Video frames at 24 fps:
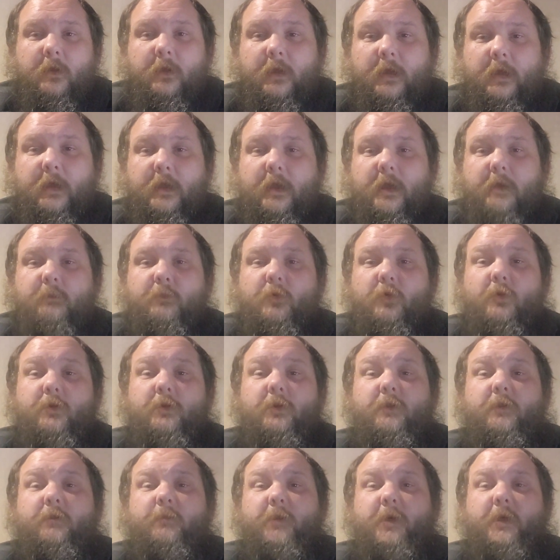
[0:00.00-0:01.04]
Tonight I'm going to
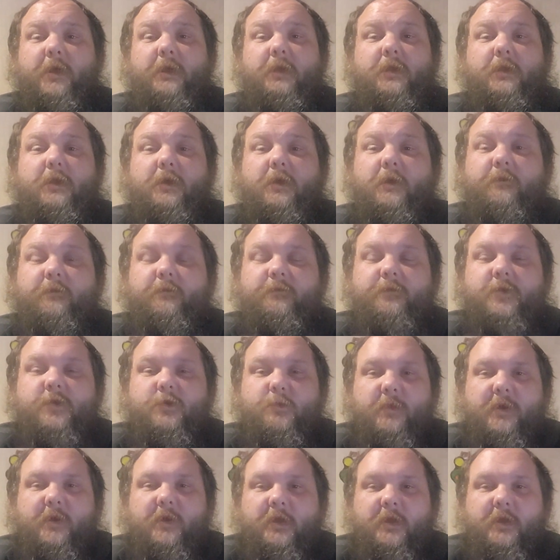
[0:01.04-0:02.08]
spend a few
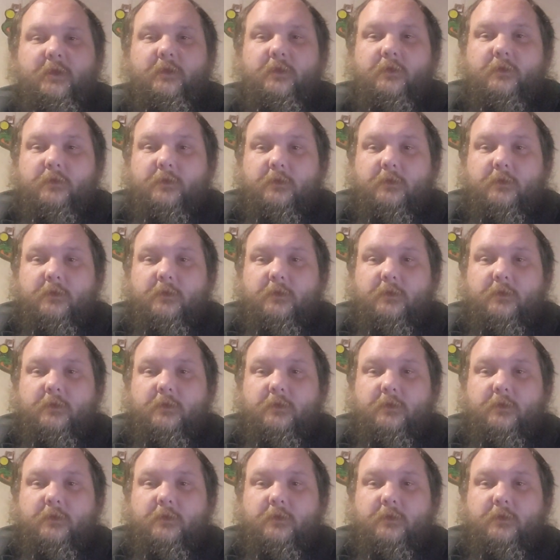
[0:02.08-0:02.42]
minutes